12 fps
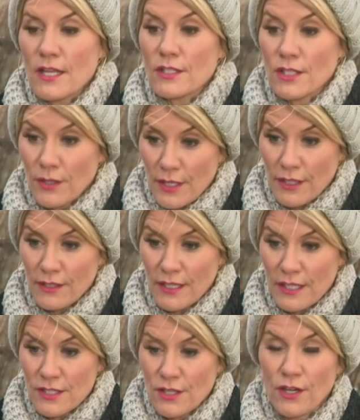So here
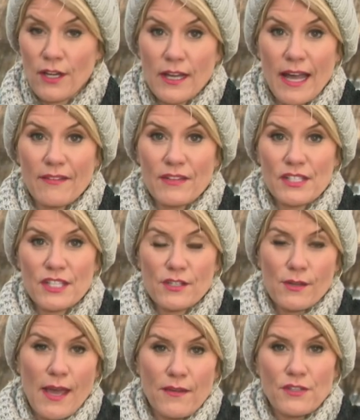is the hook. Obviously,
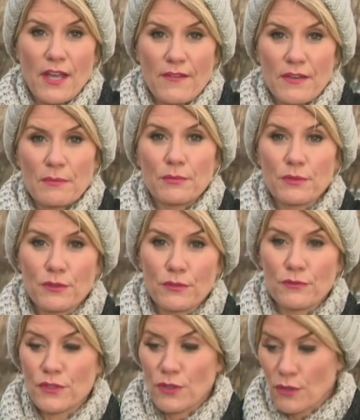you have to have an
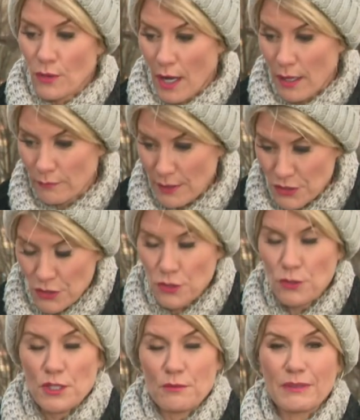approved uh,
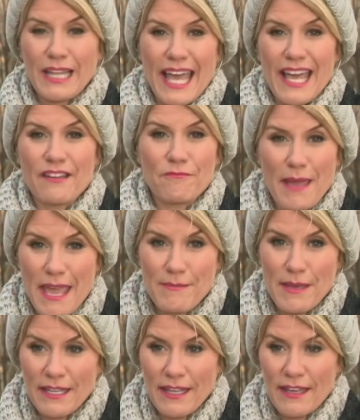restitution plan of
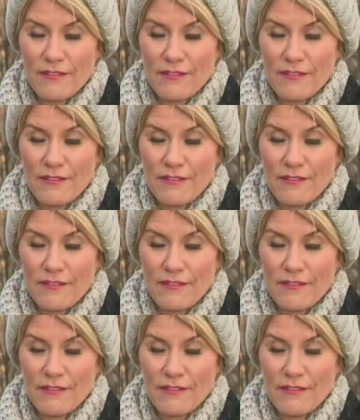payment.